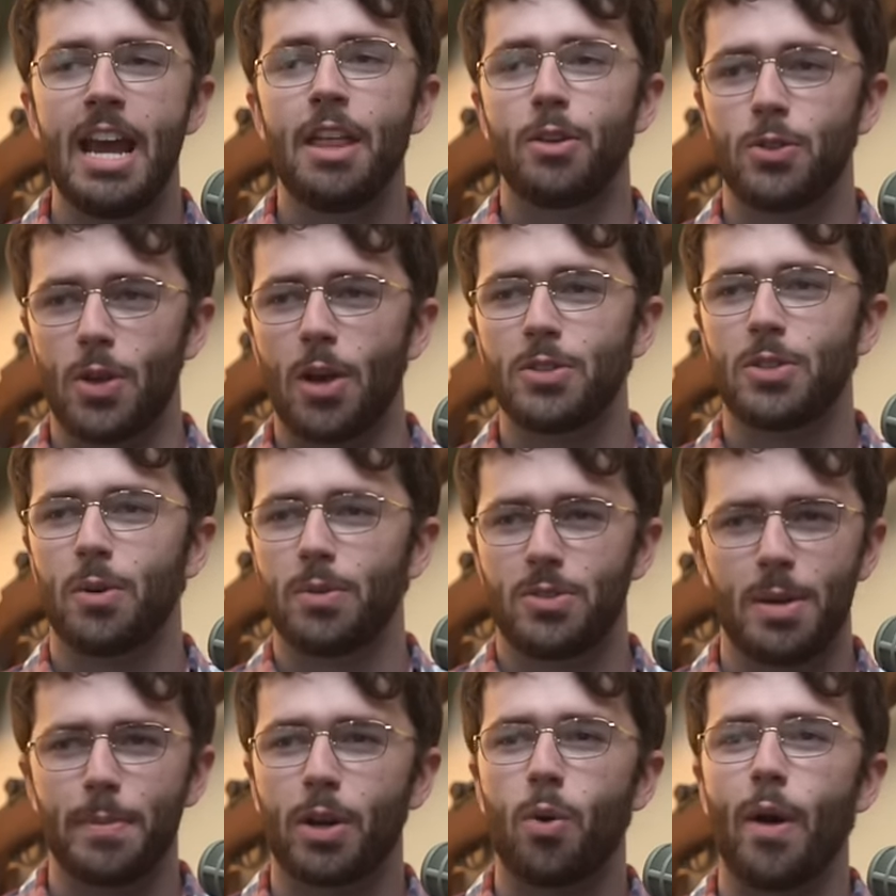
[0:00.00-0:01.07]
There's also
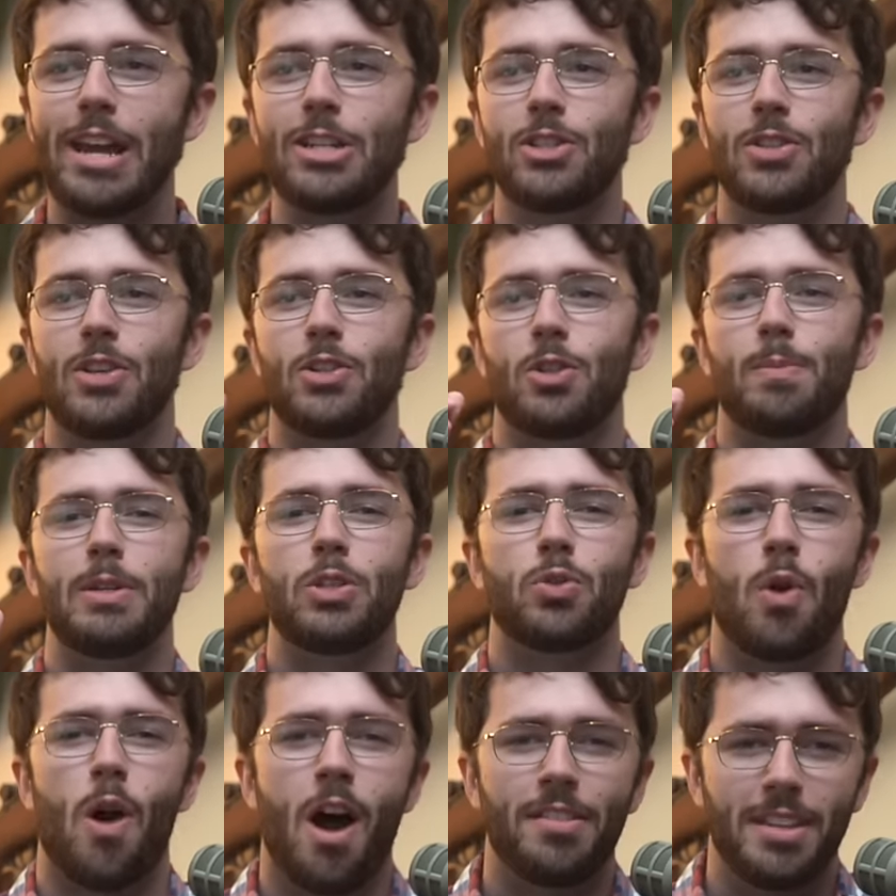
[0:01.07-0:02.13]
some equation that should be
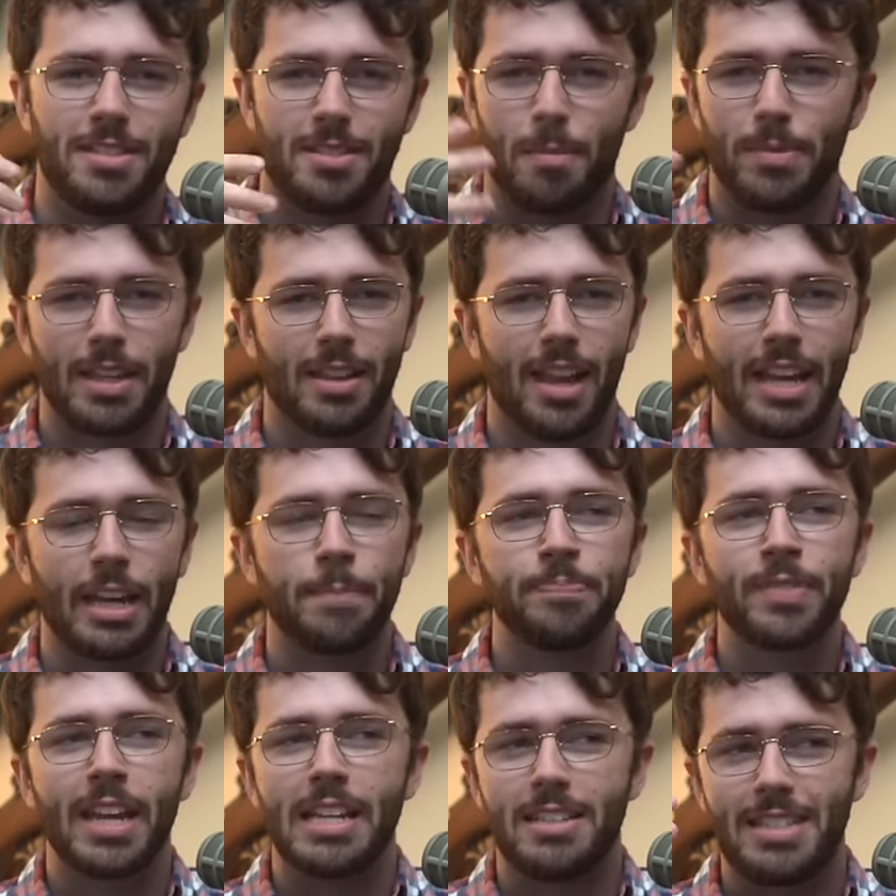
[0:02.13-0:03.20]
drawn that's something like
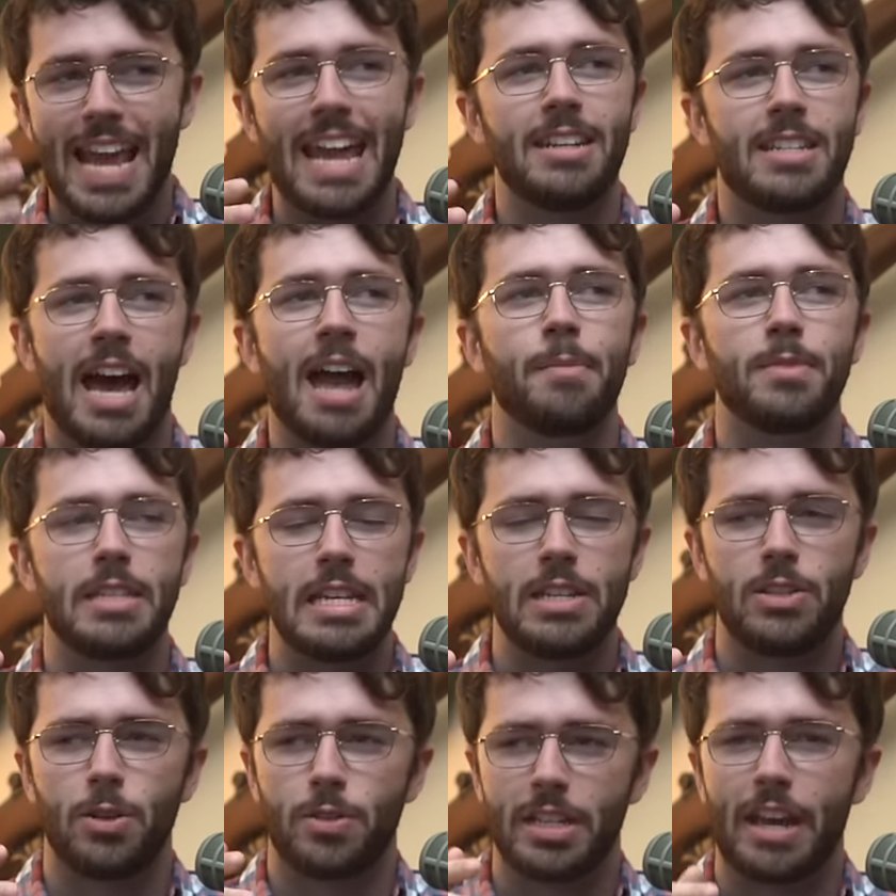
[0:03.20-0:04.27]
it's 10 times
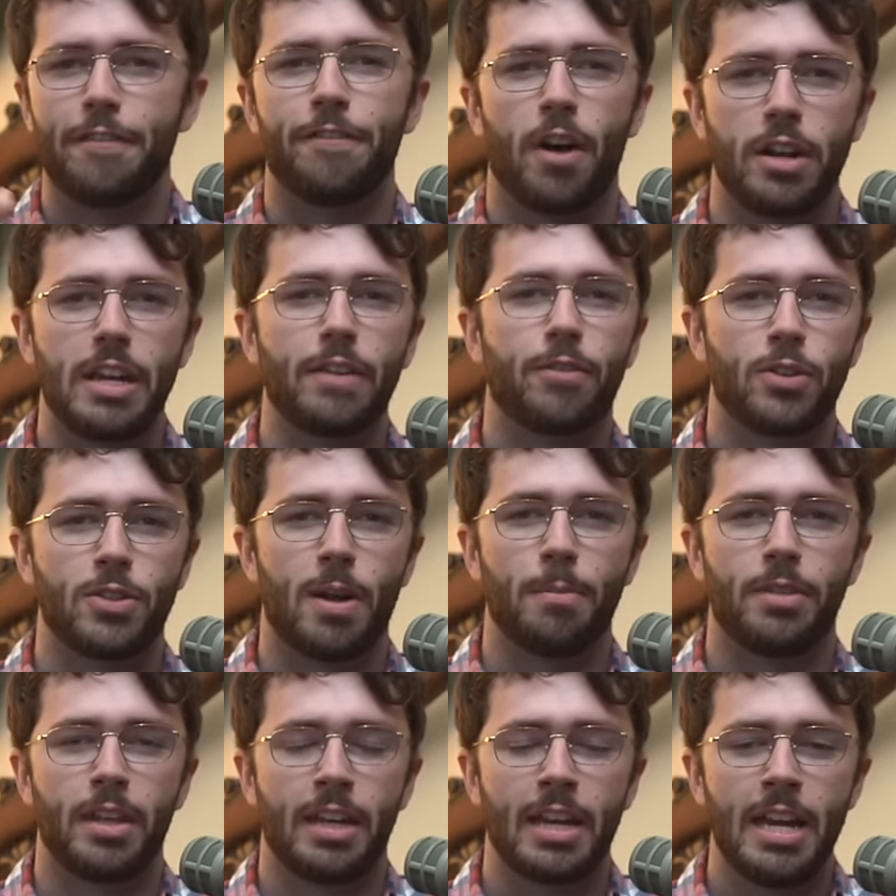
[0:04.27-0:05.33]
easier to get funding for
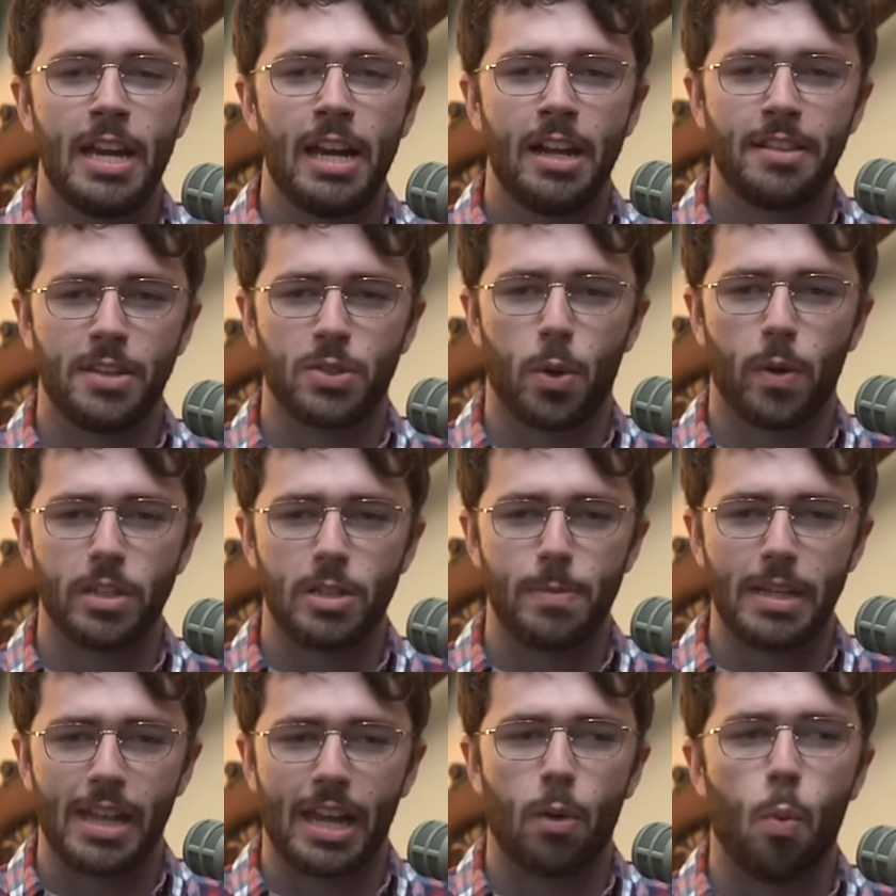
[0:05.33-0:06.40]
something that's going to
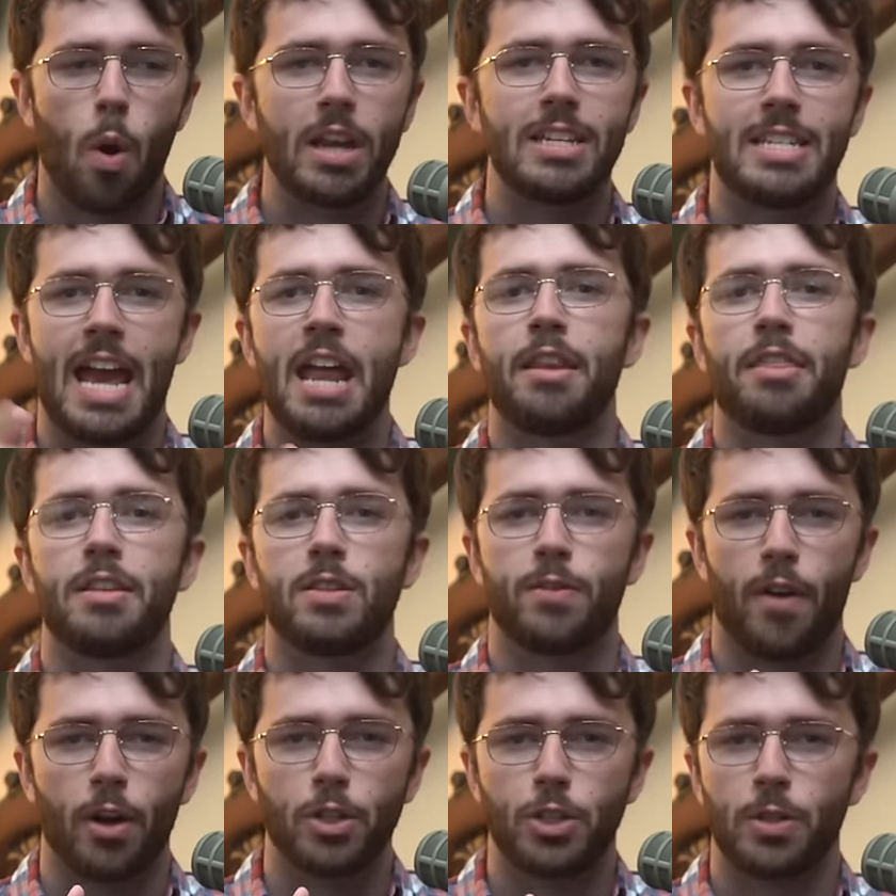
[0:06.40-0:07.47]
be like one tenth as
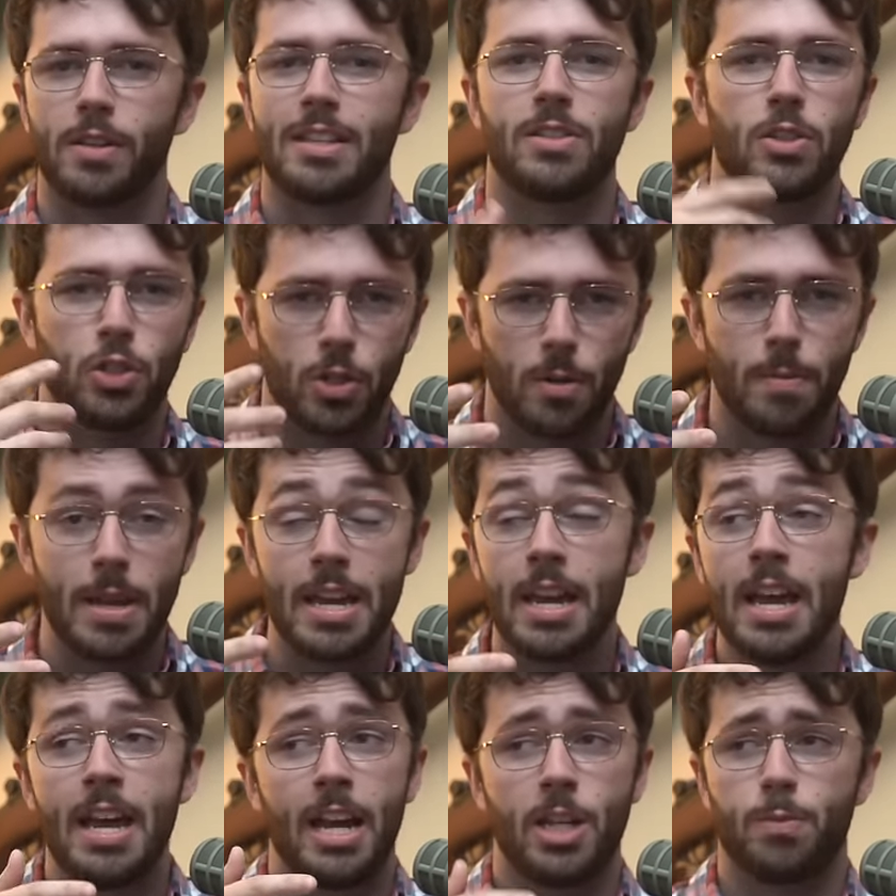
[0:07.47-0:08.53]
functional as it should be.
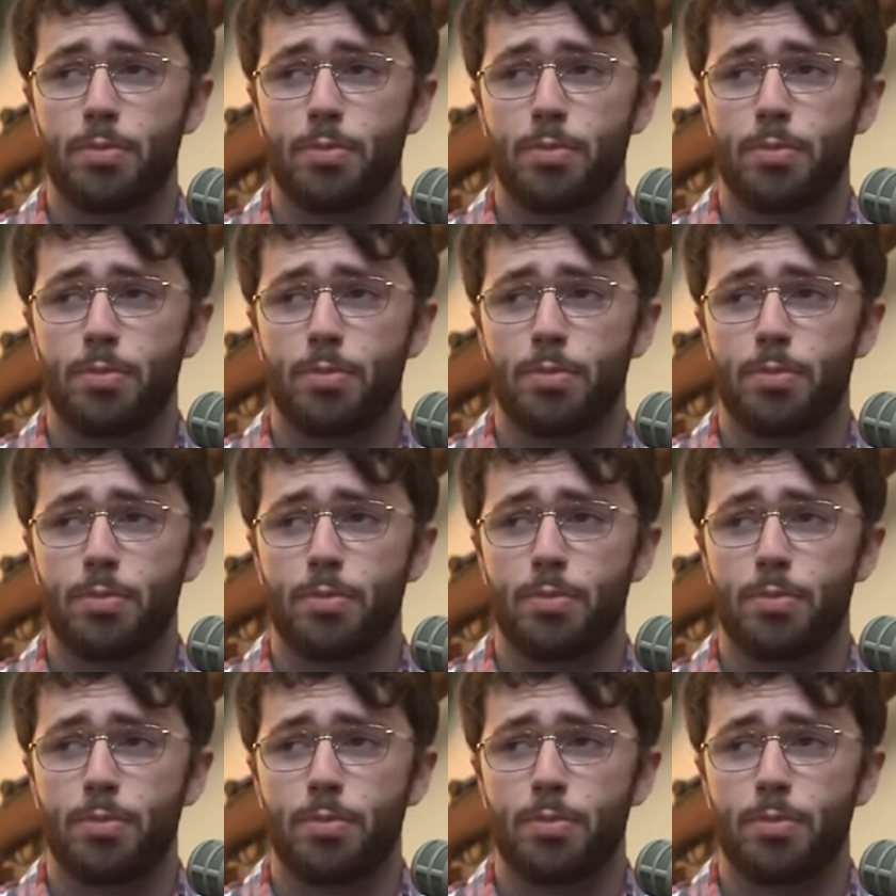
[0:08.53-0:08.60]
It's